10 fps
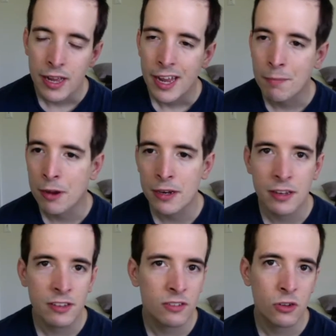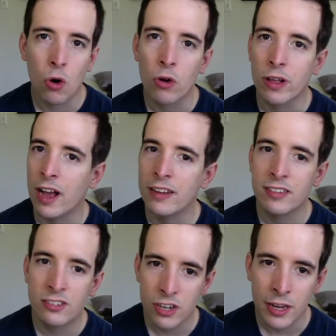It might just do all kinds of
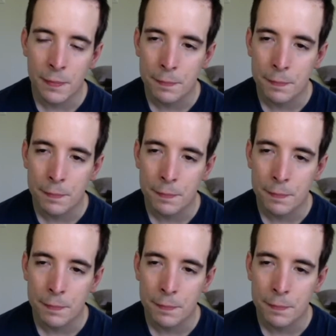shit,